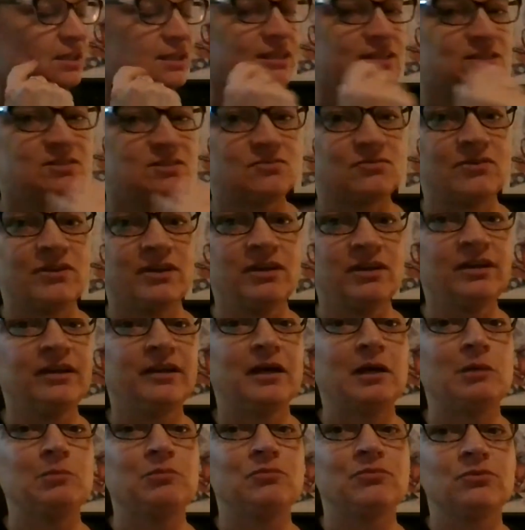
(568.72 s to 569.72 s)
it's very
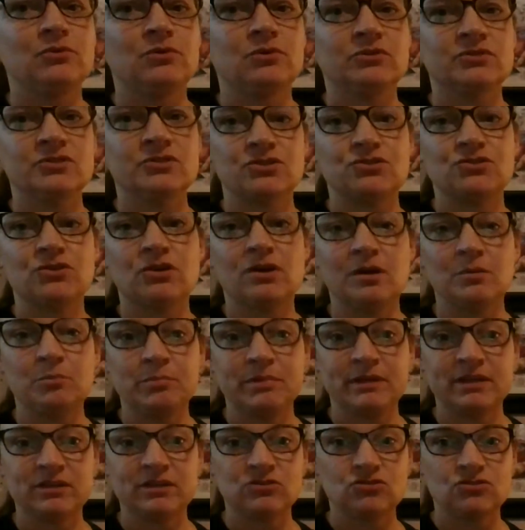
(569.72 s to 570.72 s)
helpful to draw a
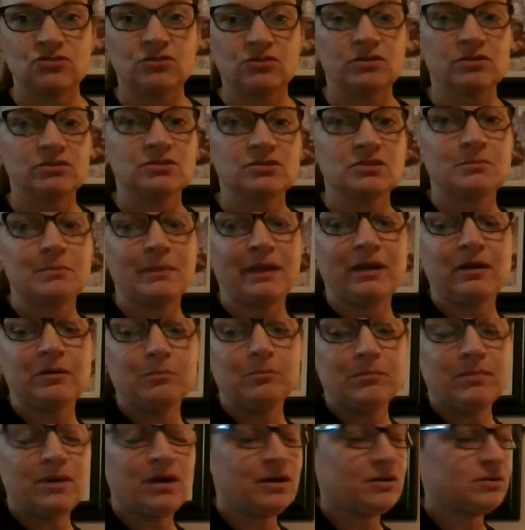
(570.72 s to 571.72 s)
picture to make a
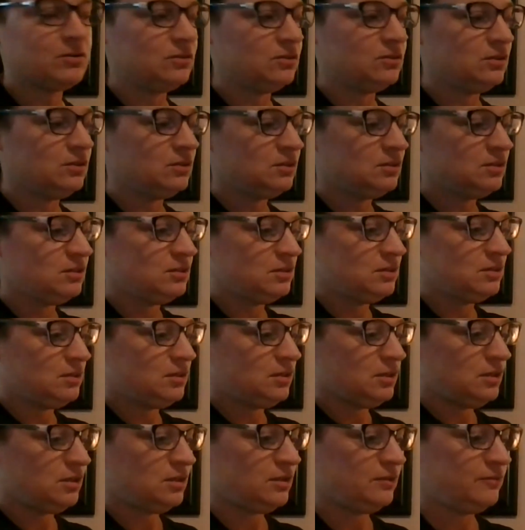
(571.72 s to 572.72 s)
model
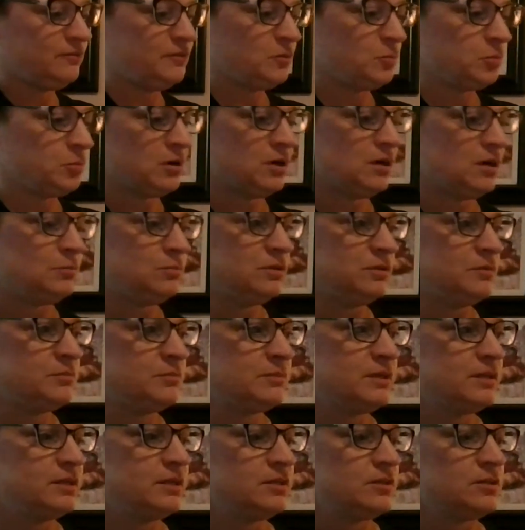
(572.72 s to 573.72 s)
of the problem.
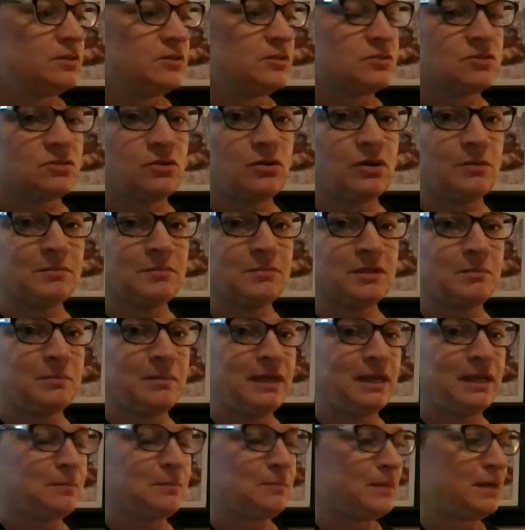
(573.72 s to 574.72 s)
So I'm going to
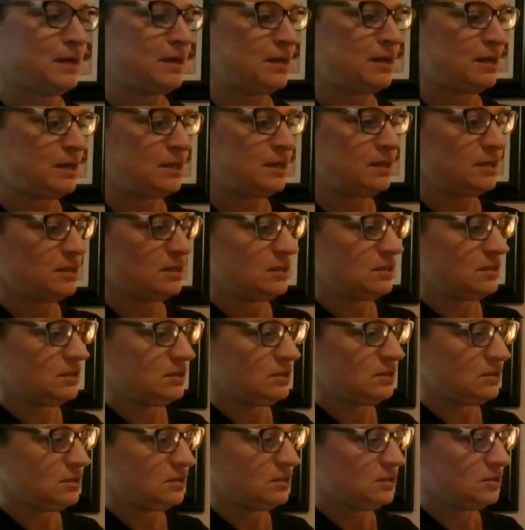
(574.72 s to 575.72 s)
make my
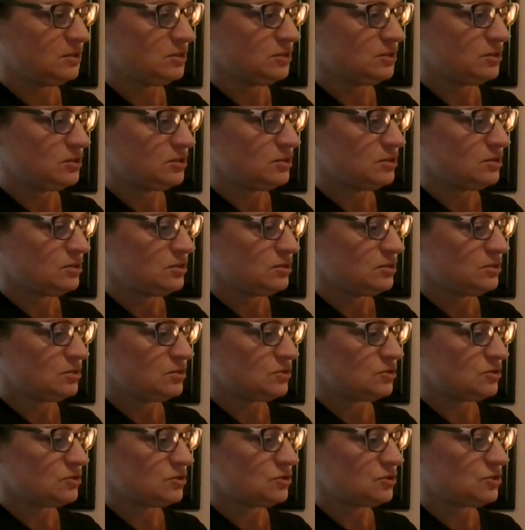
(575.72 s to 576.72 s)

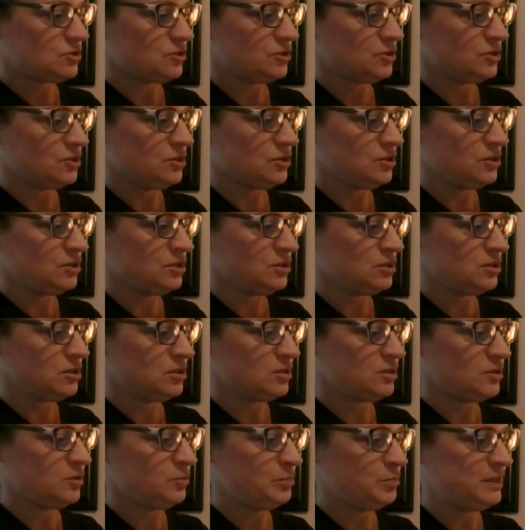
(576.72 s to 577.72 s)

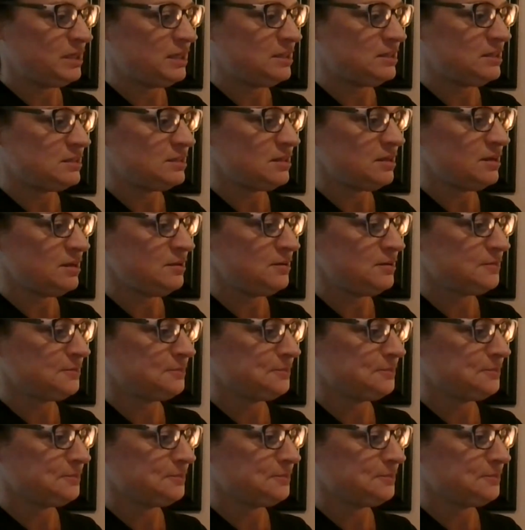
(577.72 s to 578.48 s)
circle pizza.